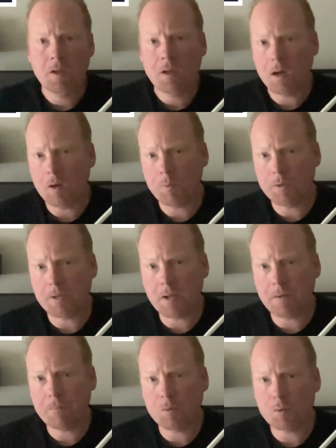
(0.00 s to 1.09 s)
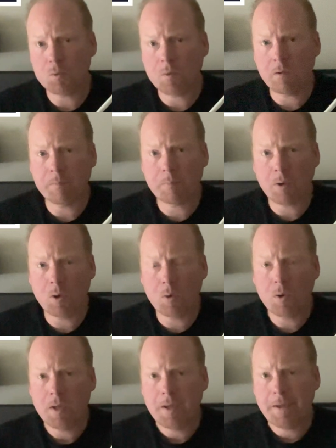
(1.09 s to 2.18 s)
uh, with an iPhone 12
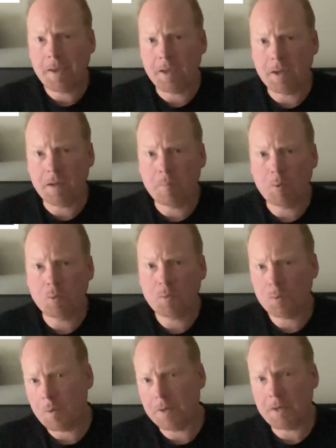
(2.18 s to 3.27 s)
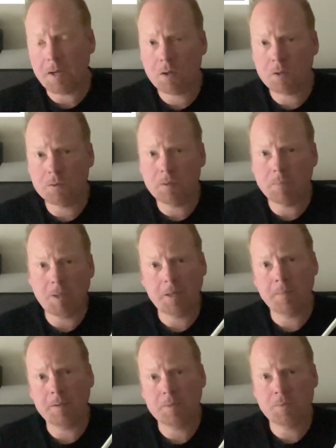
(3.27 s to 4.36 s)
Pro, and both are around 800
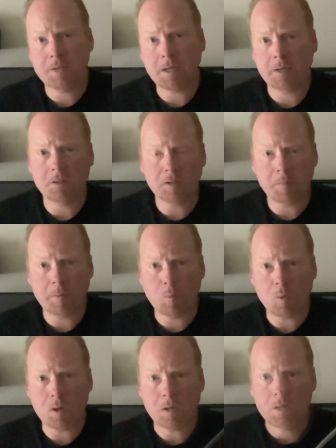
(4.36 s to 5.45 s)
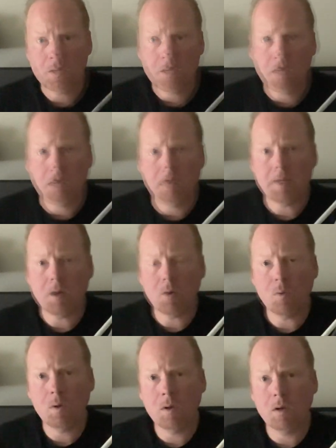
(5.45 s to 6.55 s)
megabits per second, a little bit more. Um,
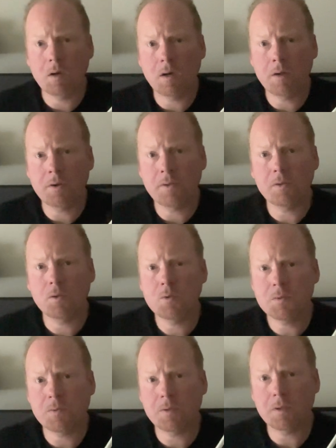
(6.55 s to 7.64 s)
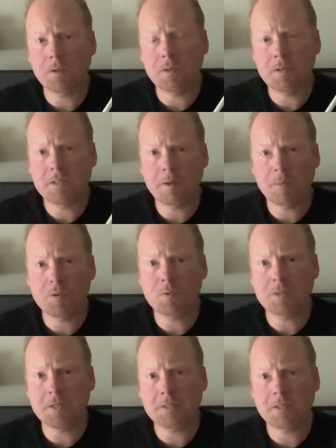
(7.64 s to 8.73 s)
now, another use for the
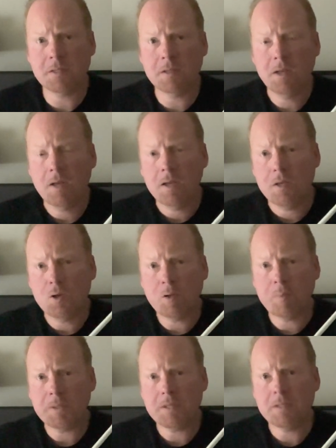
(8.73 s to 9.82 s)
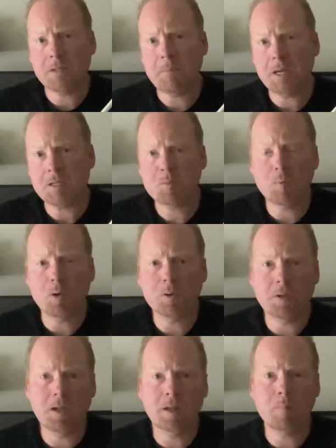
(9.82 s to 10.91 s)
ECW260, you could put these in mesh
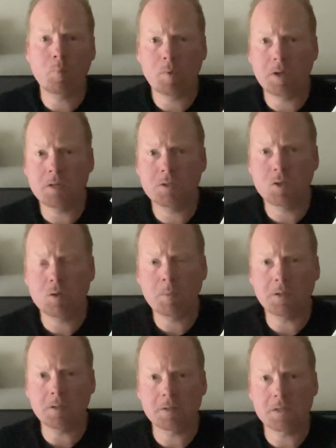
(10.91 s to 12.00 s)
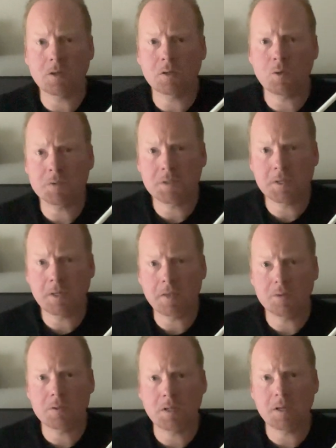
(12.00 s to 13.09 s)
mode and bridge two buildings that are close
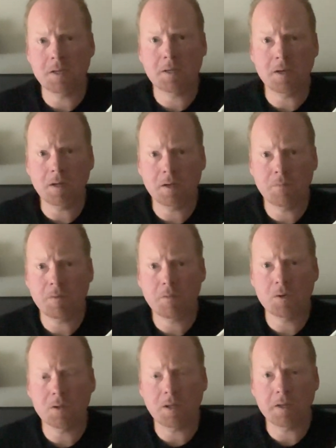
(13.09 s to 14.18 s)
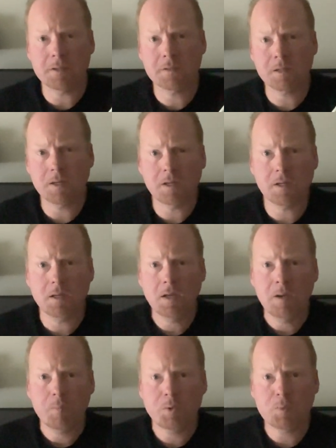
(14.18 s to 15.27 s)
together. Say, uh, if you have a good line of sight
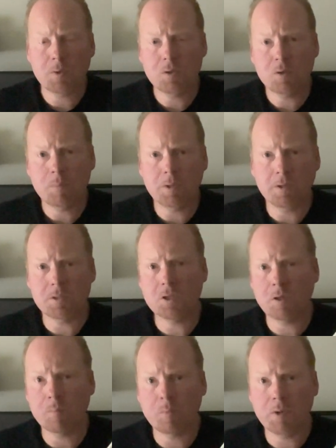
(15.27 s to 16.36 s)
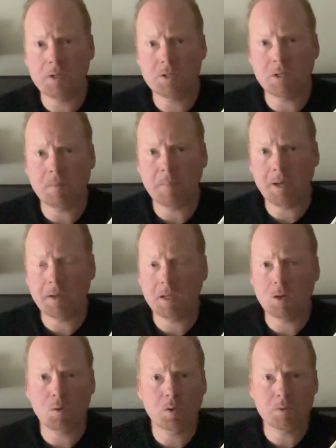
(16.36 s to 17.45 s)
between two buildings, you could bridge them at, you
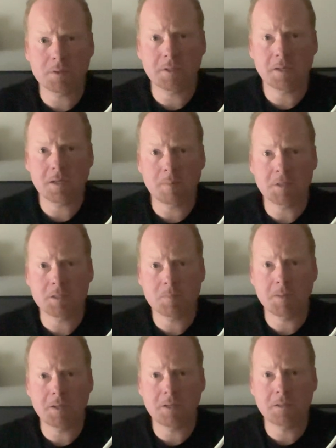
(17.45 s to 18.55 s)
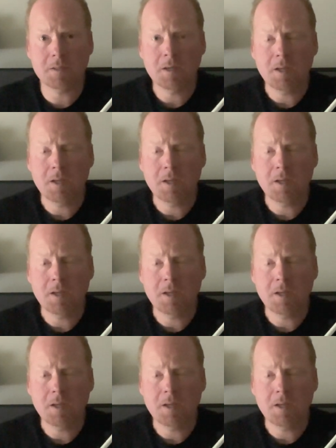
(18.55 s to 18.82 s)
know, close to gigabit speeds.